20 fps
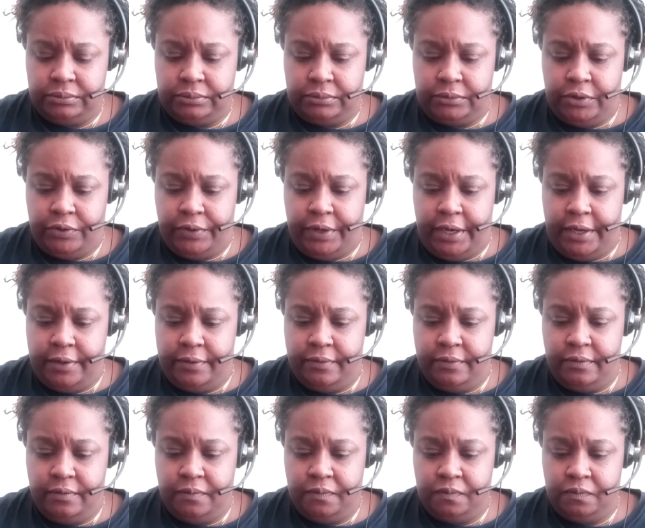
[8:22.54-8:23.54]
Okay?
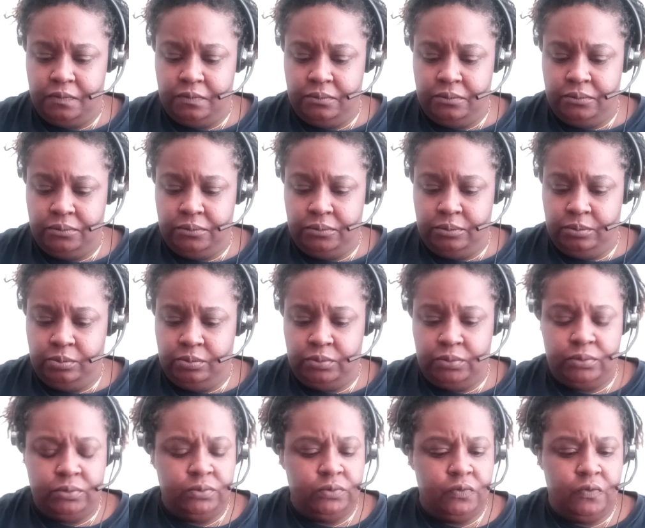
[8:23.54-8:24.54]

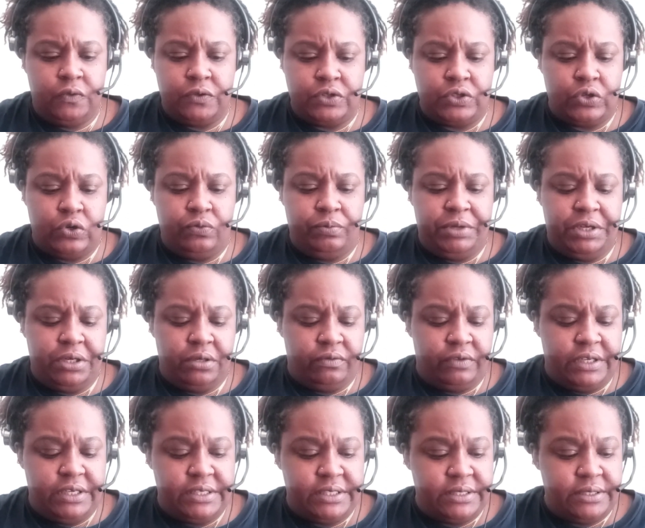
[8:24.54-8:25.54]
So many
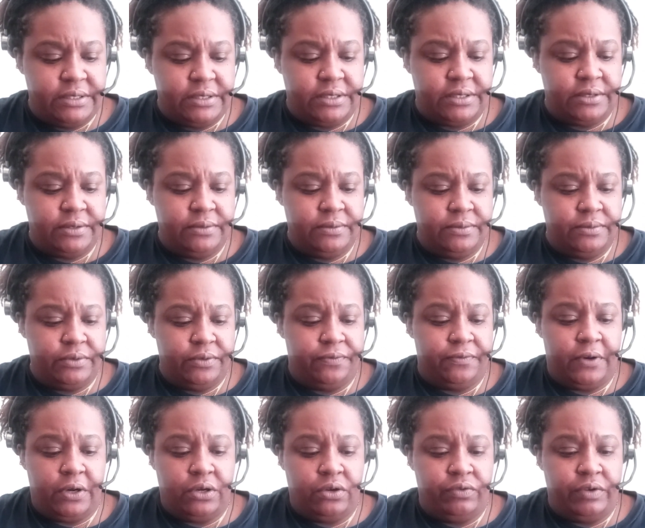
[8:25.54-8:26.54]
reasons. The
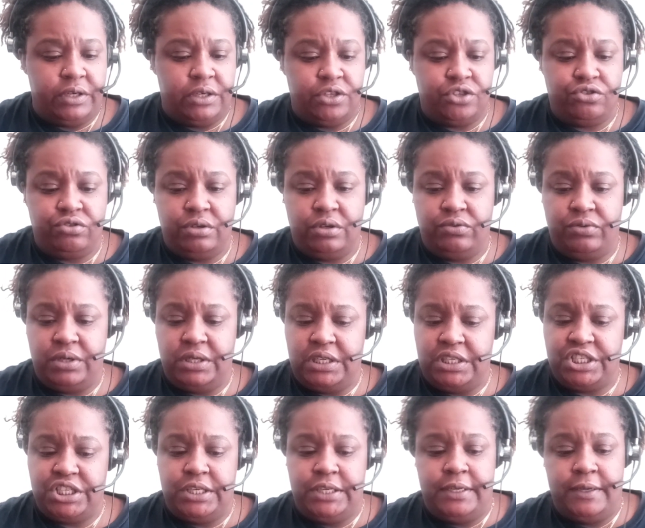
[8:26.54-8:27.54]
fuckery, the trickery, the
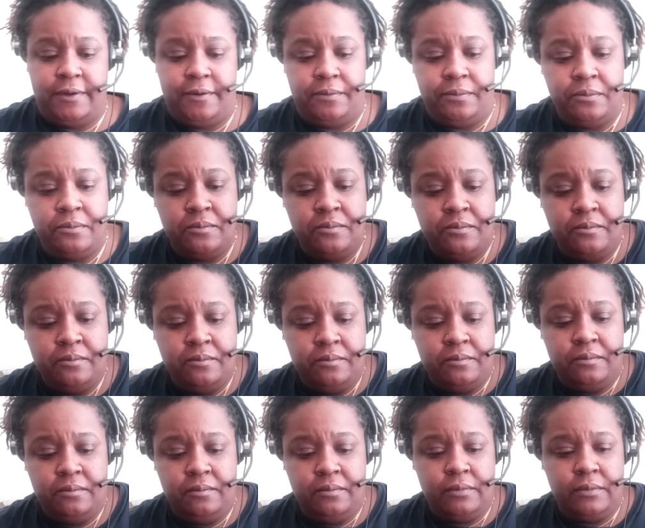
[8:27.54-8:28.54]
cheating,
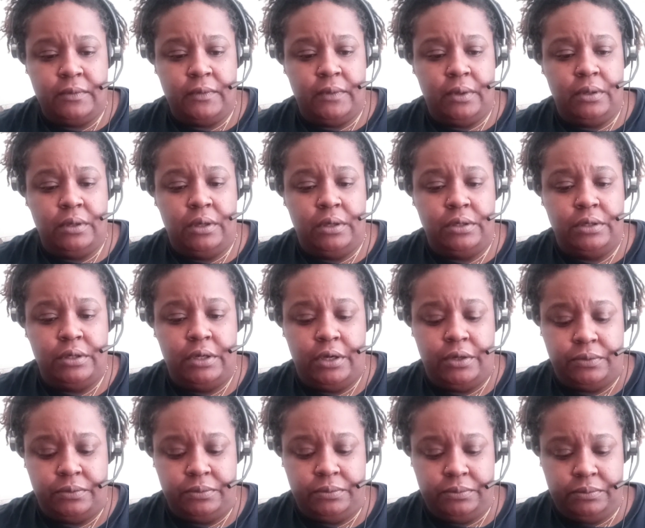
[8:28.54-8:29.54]
you
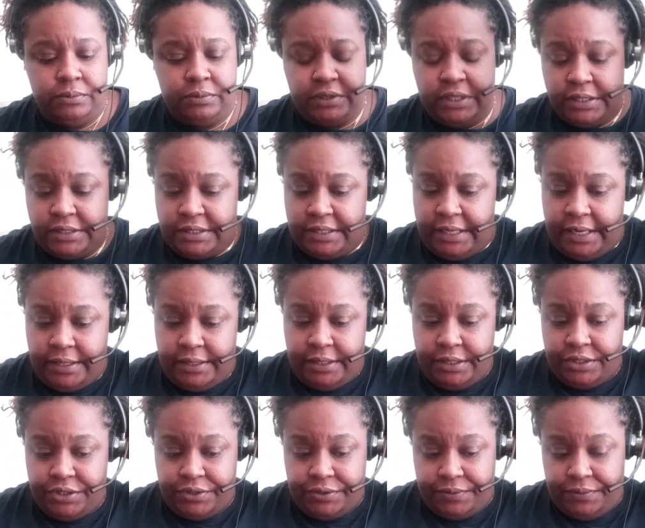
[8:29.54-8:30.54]
know, things of that
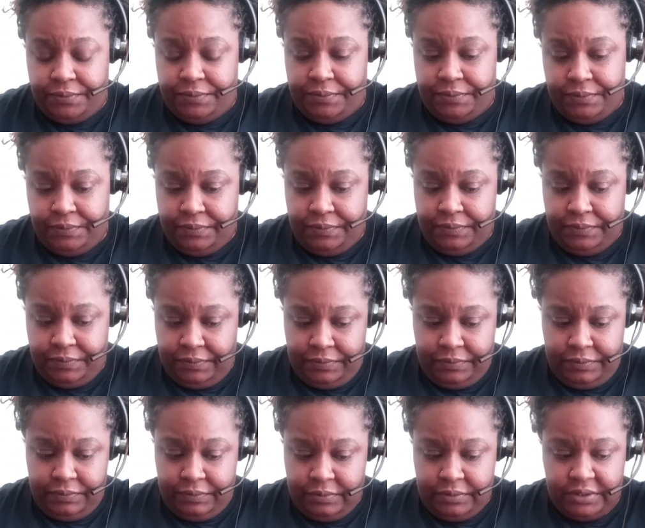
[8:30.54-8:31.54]
nature.
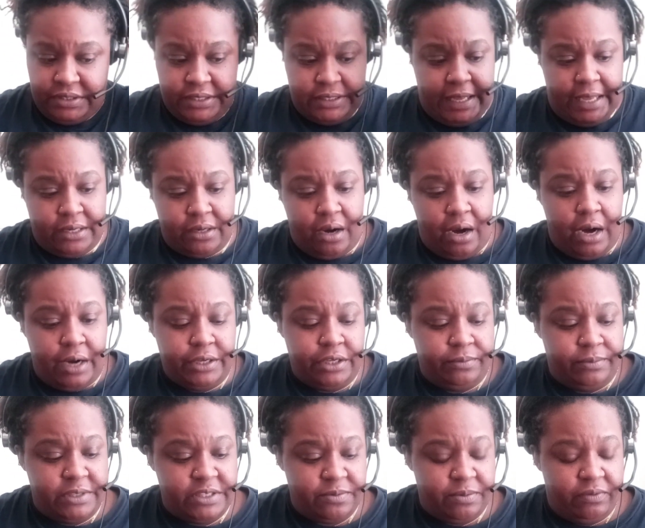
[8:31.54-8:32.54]
There's a lot of
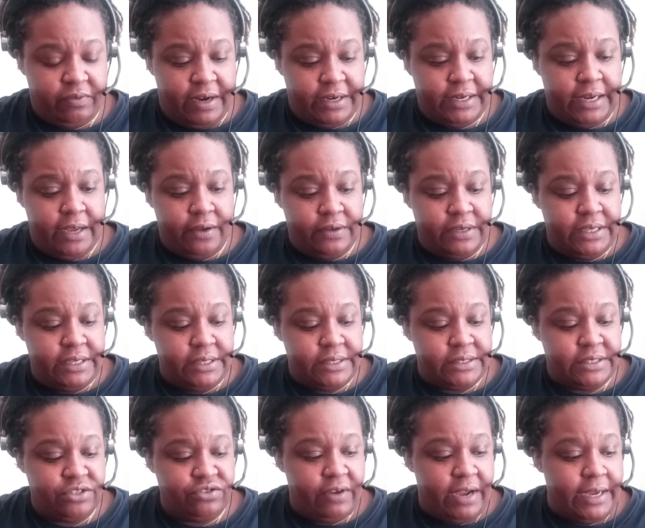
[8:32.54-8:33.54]
arguments, but right now he
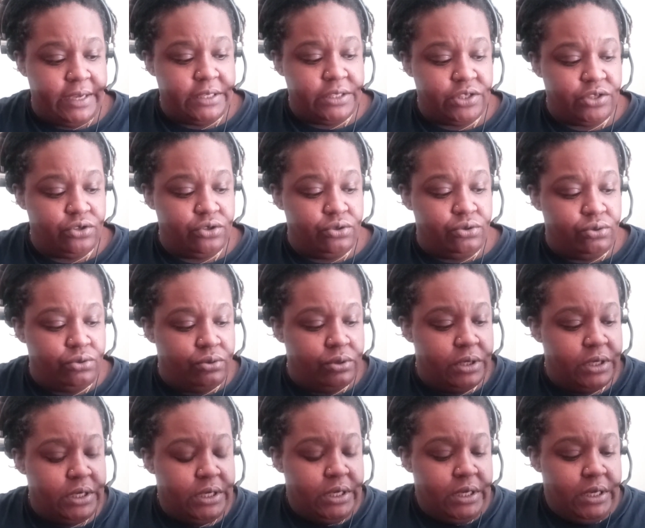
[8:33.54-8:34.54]
is trying to
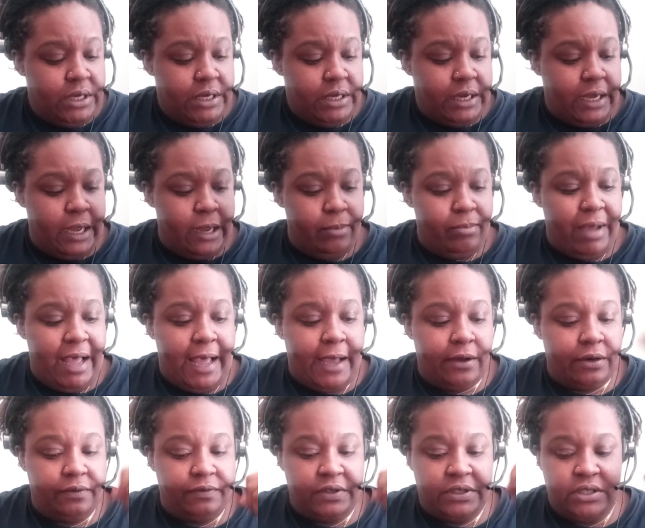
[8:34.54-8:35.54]
come
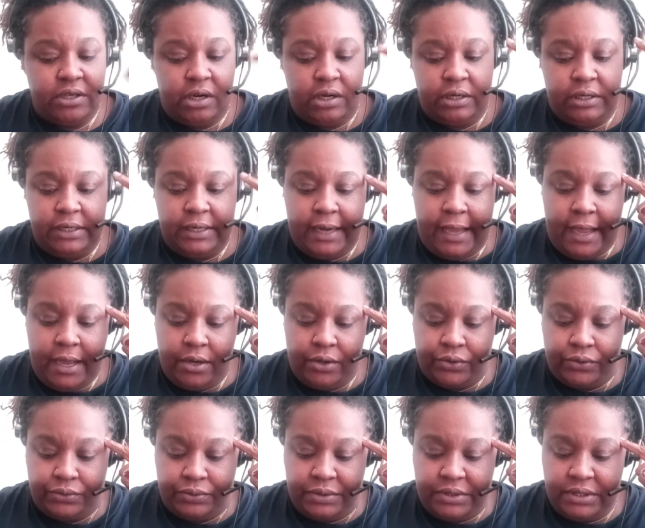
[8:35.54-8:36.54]
out of the dark
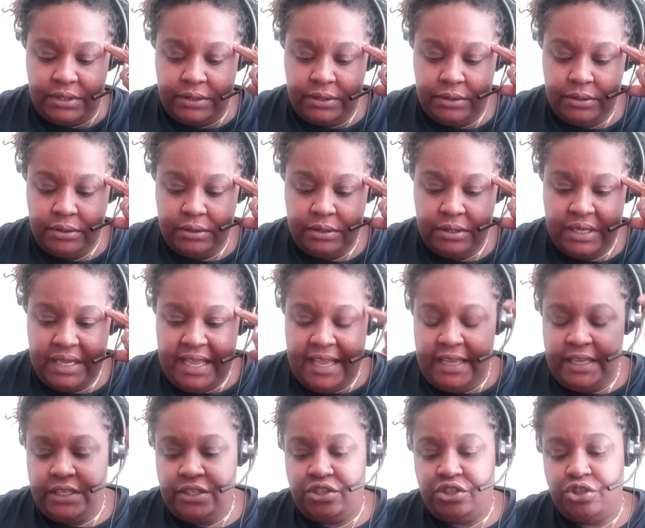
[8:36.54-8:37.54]
clouds.
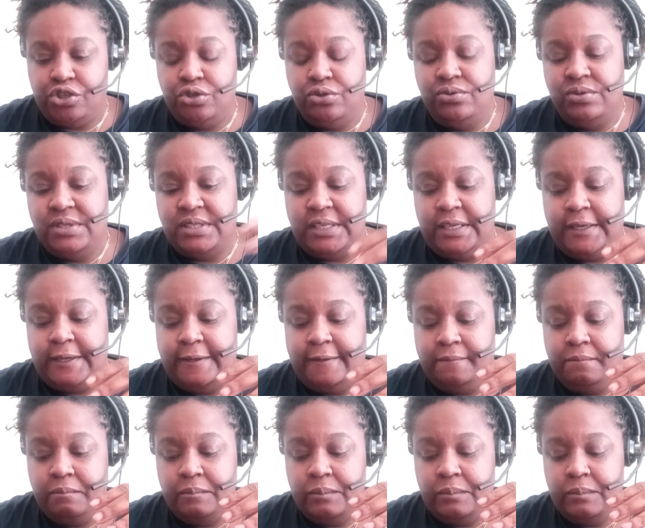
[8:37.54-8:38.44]
He's choosing